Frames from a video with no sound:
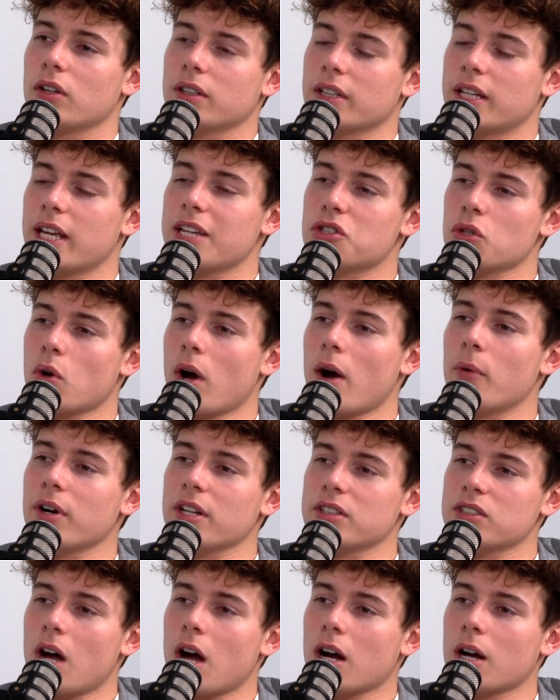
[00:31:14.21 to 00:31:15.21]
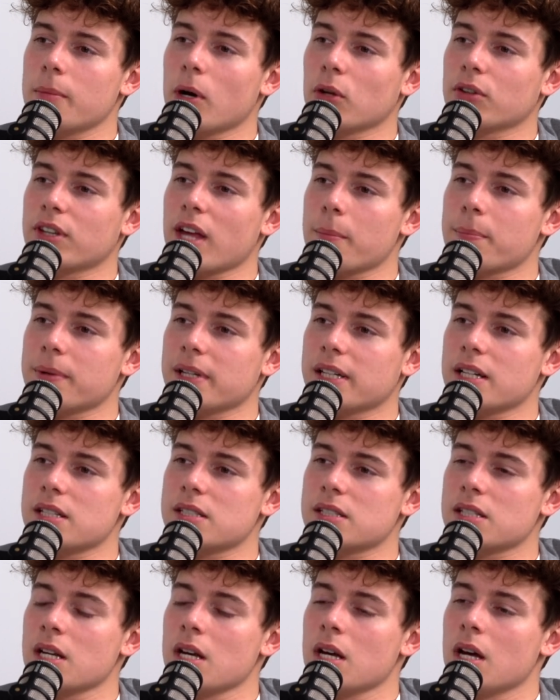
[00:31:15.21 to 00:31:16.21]
Okay, so I want to talk about that,
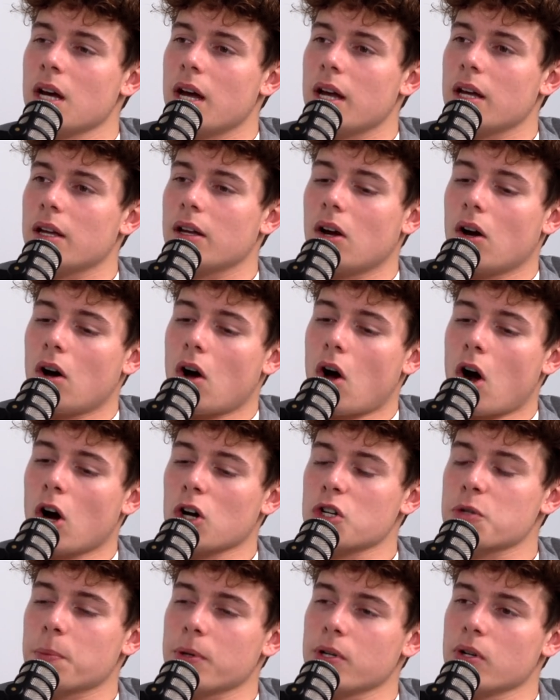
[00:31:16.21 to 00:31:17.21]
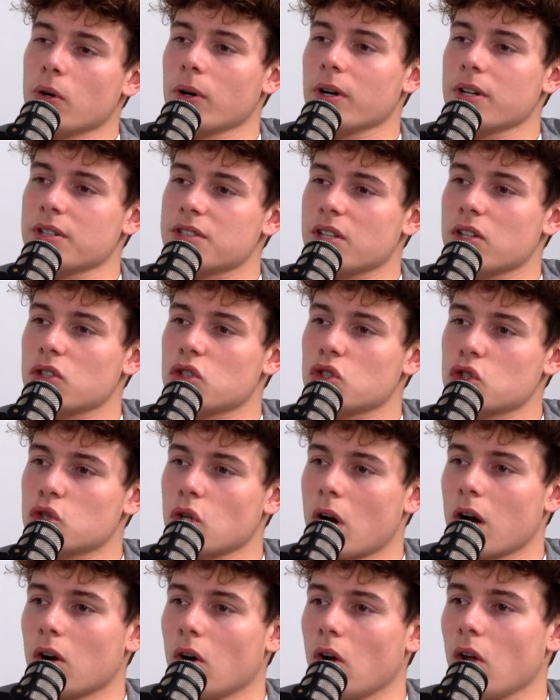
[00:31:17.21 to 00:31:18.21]
because entrepreneurs
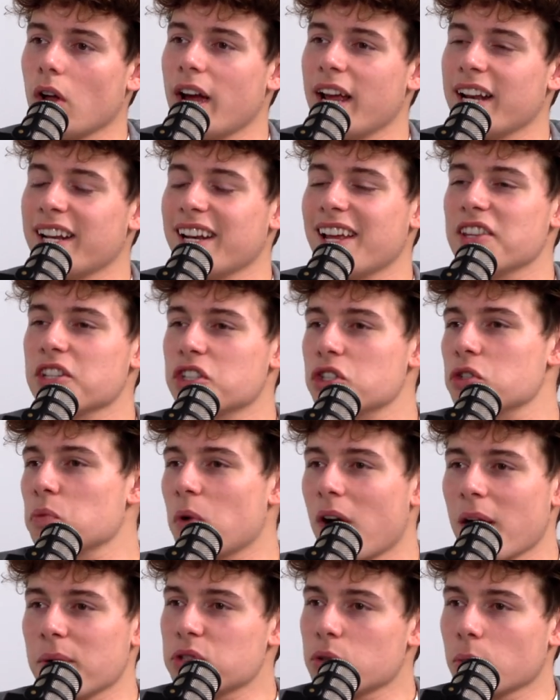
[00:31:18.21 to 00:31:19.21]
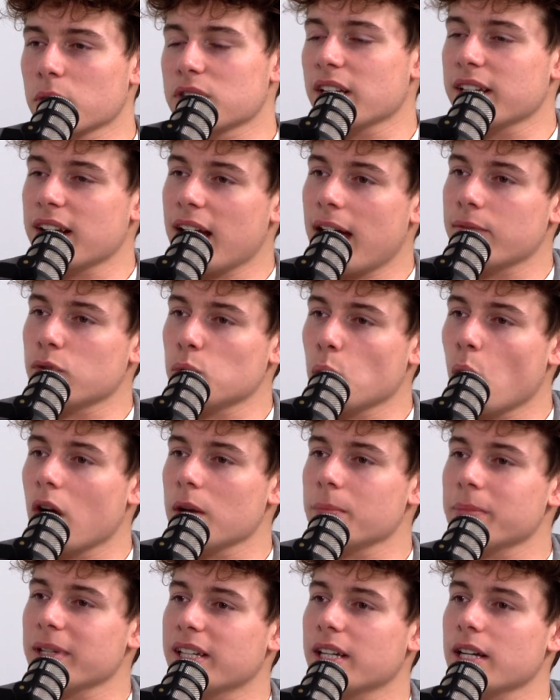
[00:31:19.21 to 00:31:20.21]
struggle, and this is why I was so excited to have you
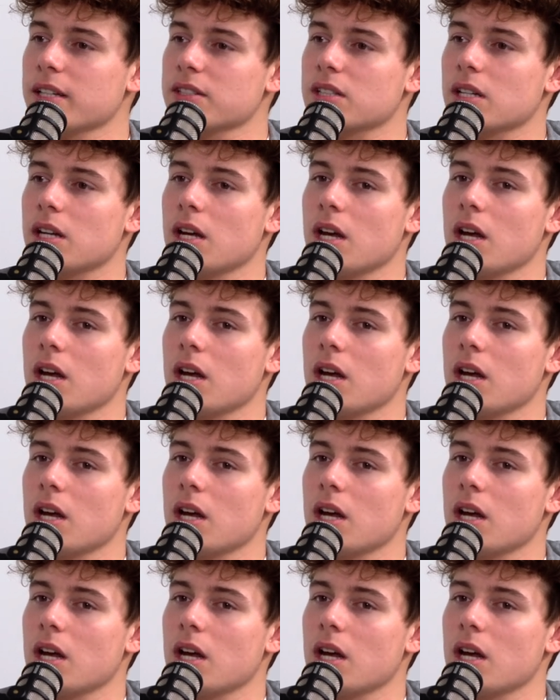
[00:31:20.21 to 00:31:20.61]
on, because